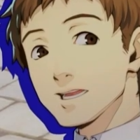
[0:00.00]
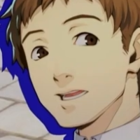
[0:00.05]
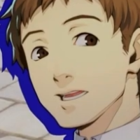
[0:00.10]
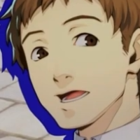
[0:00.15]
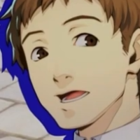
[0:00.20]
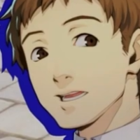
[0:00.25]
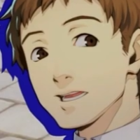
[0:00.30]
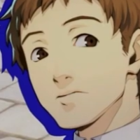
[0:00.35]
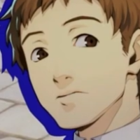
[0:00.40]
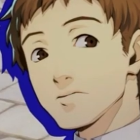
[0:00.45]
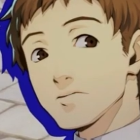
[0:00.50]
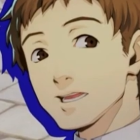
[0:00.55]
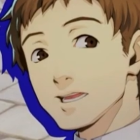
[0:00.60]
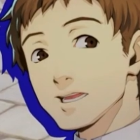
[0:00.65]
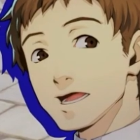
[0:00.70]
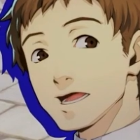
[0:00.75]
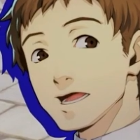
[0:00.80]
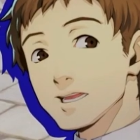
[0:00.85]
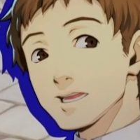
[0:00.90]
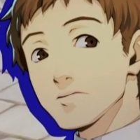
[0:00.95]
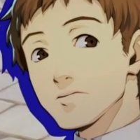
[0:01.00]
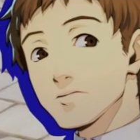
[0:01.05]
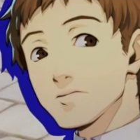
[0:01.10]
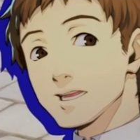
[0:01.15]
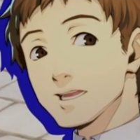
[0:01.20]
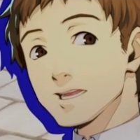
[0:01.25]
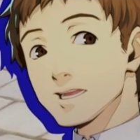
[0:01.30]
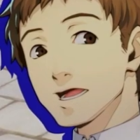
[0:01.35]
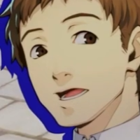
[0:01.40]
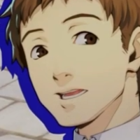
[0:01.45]
Hey, you're in
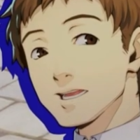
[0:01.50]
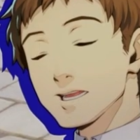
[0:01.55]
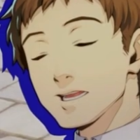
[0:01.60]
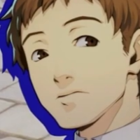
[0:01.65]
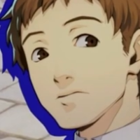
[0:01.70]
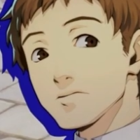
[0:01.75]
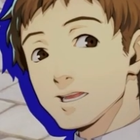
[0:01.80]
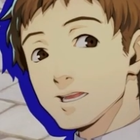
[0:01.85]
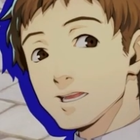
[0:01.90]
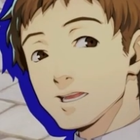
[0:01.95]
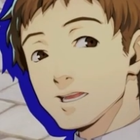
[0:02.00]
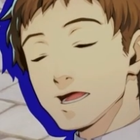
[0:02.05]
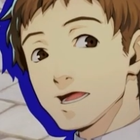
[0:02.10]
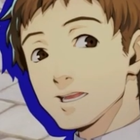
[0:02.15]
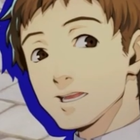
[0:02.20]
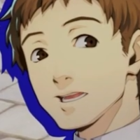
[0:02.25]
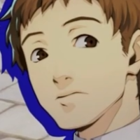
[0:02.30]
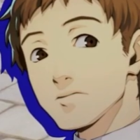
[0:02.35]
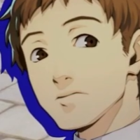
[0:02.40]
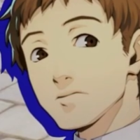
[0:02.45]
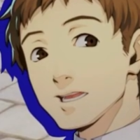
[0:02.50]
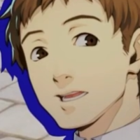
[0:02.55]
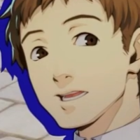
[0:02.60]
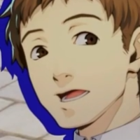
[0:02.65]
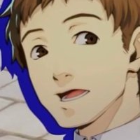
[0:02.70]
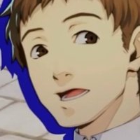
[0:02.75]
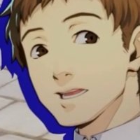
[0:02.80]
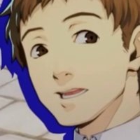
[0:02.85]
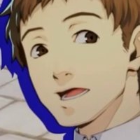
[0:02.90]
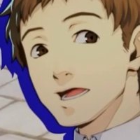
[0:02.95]
two F, right?
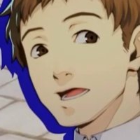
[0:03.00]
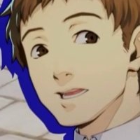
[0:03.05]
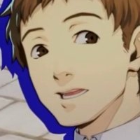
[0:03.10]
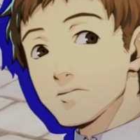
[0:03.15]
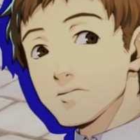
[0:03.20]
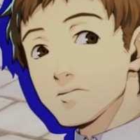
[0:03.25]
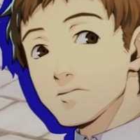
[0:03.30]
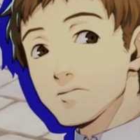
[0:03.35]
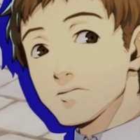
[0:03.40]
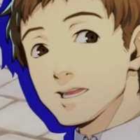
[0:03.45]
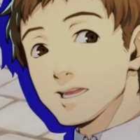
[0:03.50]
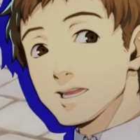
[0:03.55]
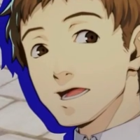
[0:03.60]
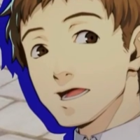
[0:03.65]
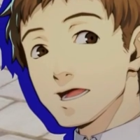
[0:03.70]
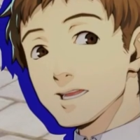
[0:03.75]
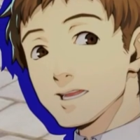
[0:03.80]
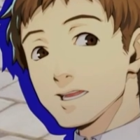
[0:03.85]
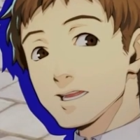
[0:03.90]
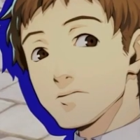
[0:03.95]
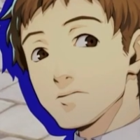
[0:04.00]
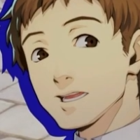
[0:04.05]
Well, what's that weird eye?